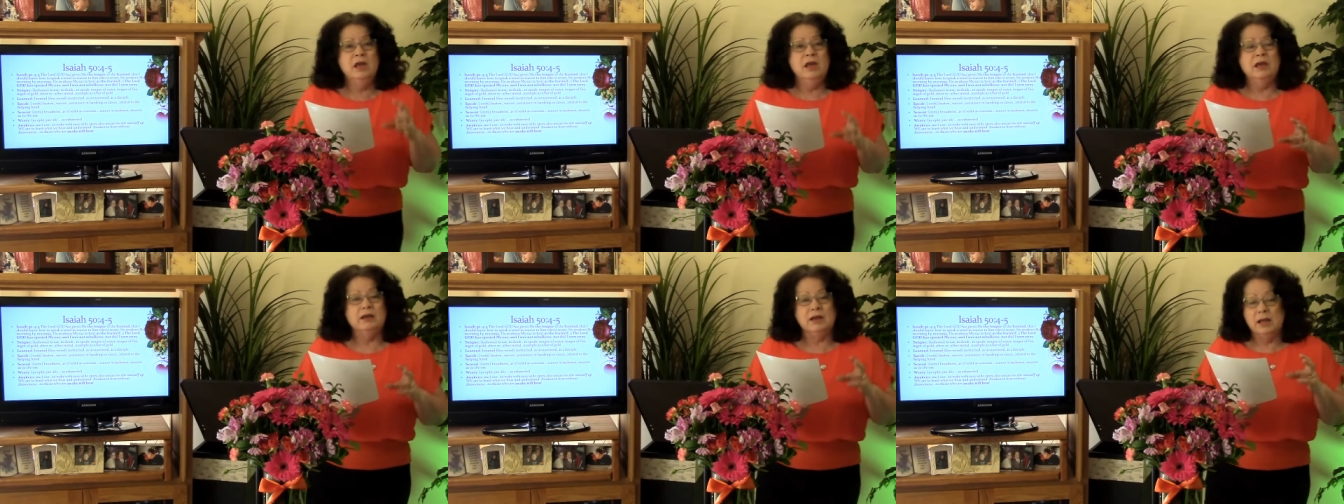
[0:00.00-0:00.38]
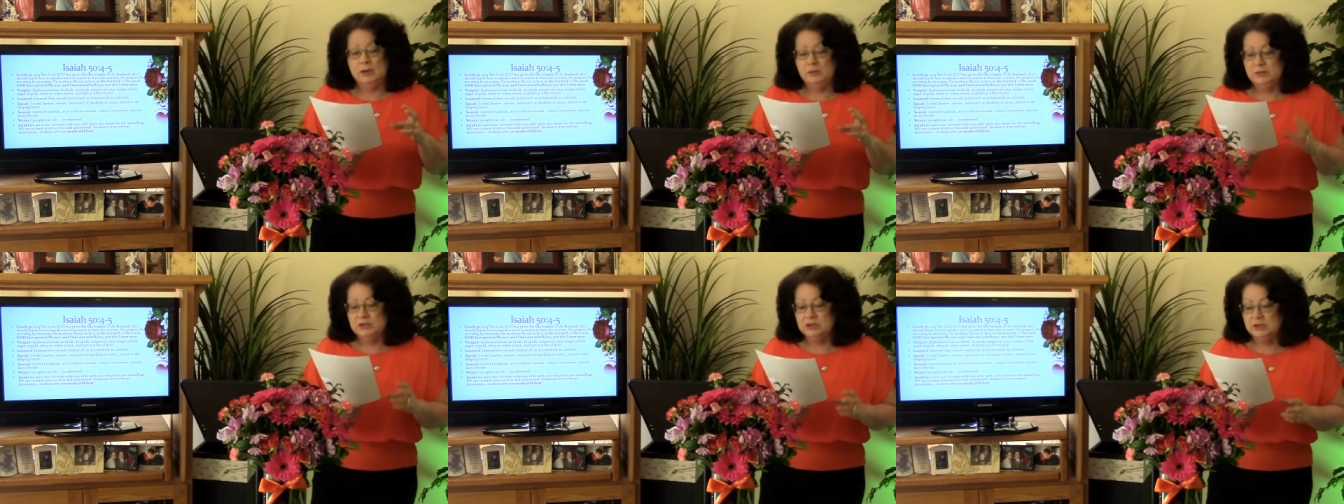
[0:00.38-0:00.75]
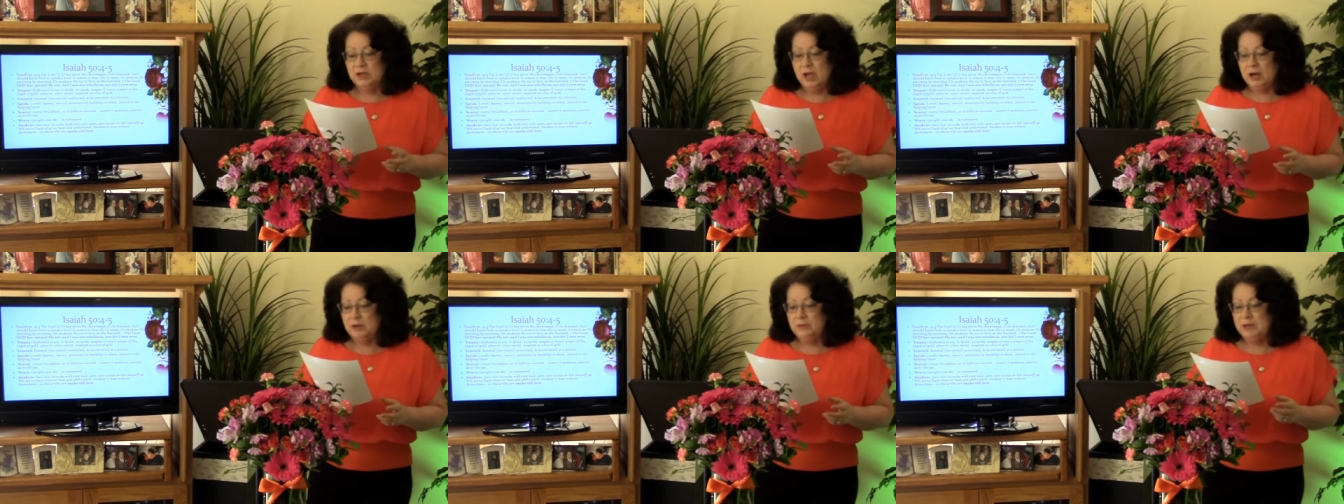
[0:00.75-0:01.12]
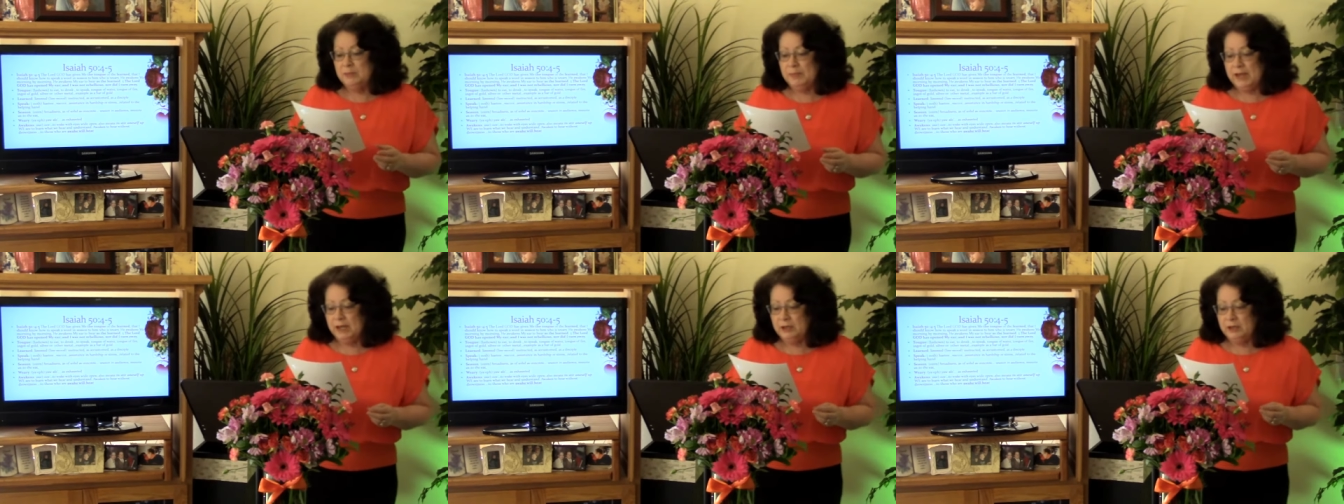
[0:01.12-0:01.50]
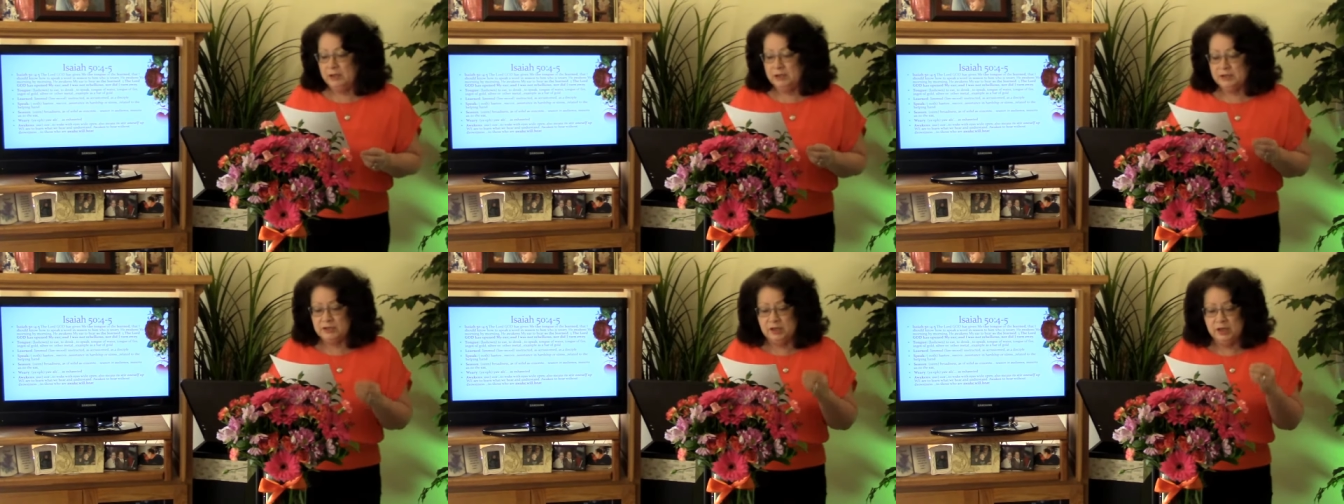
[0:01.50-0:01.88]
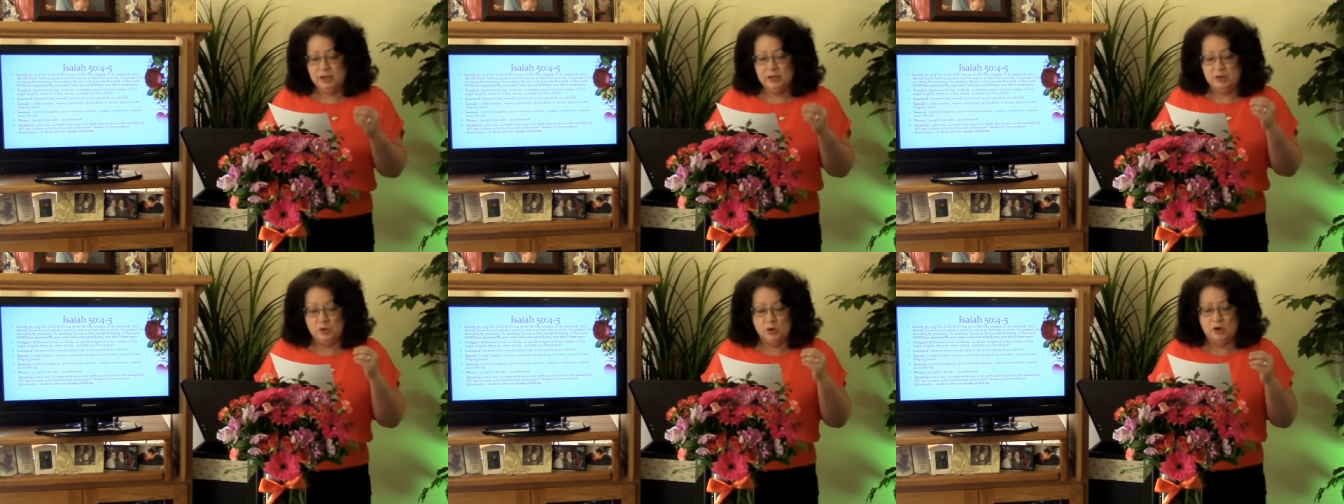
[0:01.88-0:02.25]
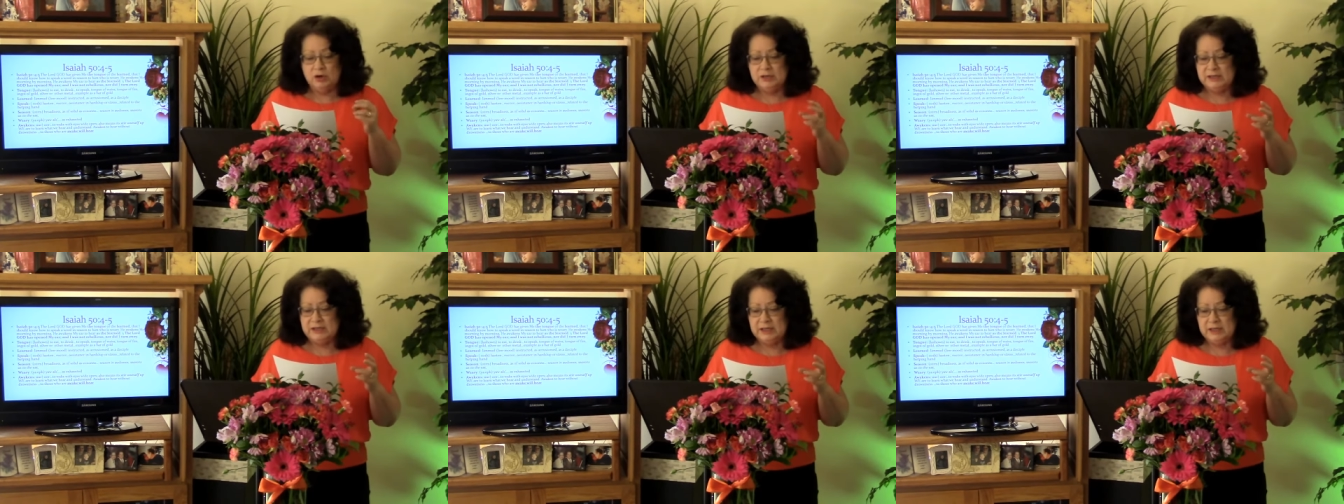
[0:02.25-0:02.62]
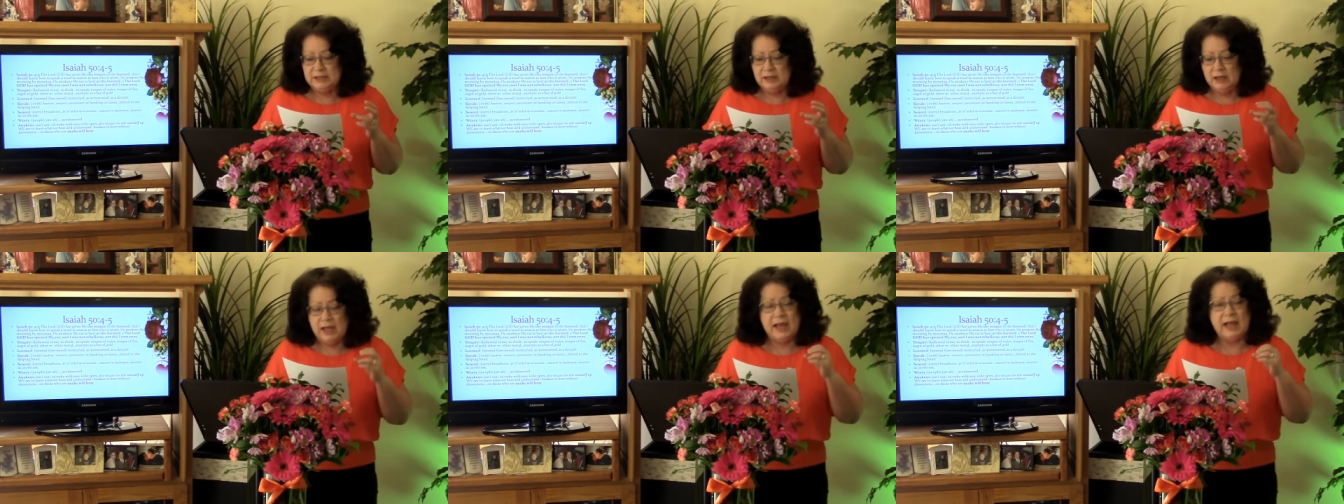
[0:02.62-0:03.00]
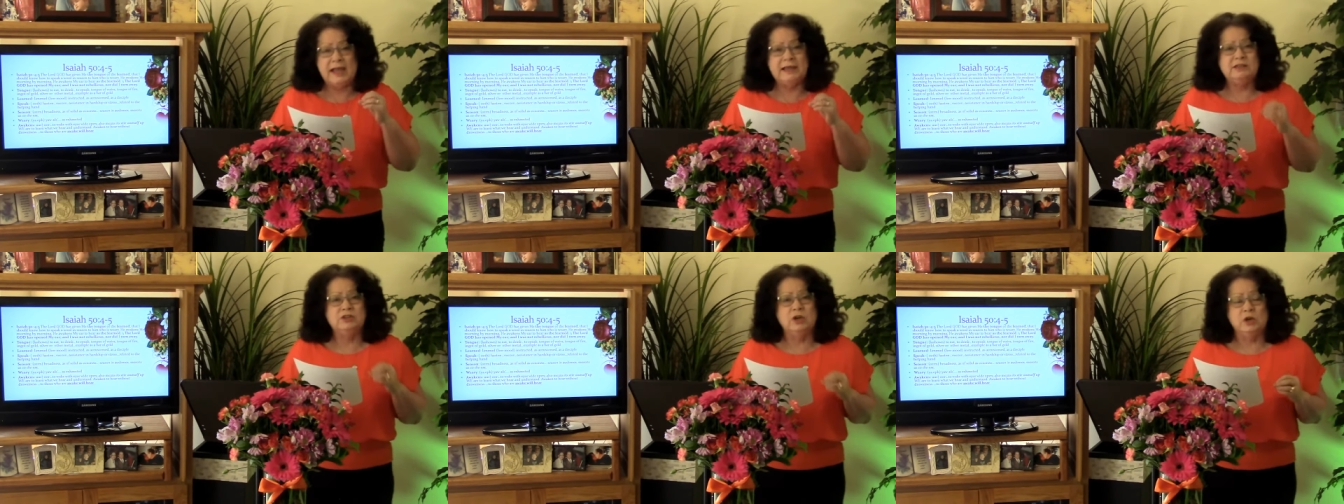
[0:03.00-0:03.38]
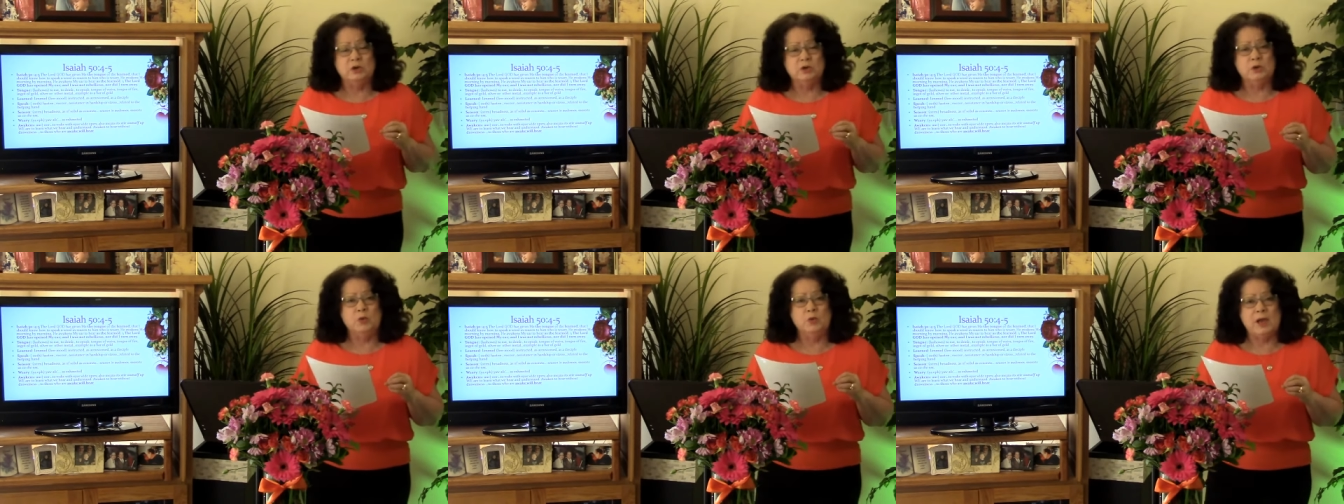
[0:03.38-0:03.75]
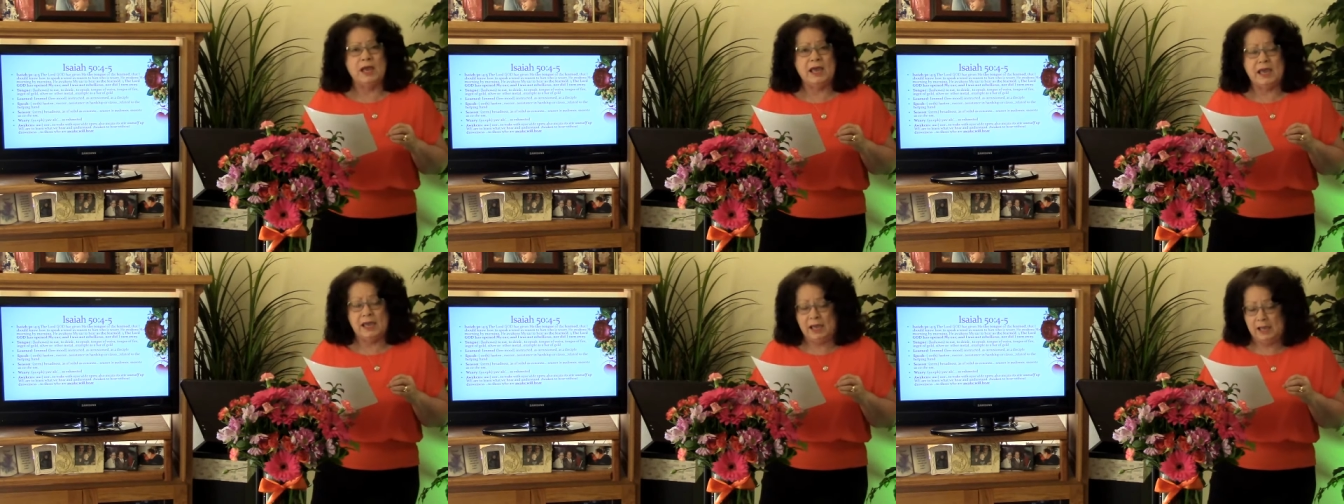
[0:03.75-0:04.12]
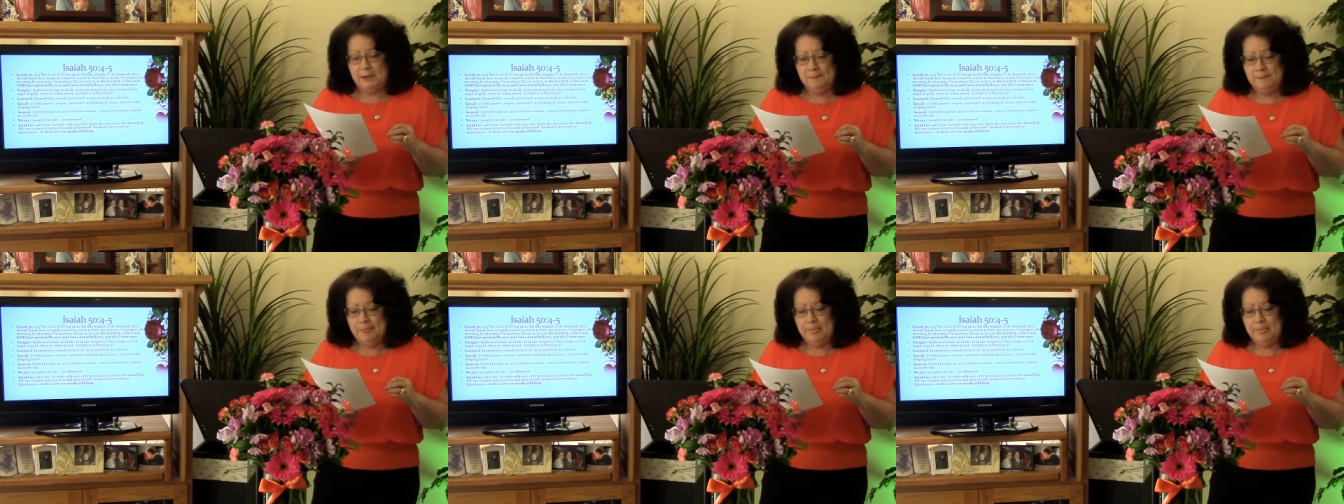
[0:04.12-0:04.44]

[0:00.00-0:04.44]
and I was not rebellious, nor did I turn away.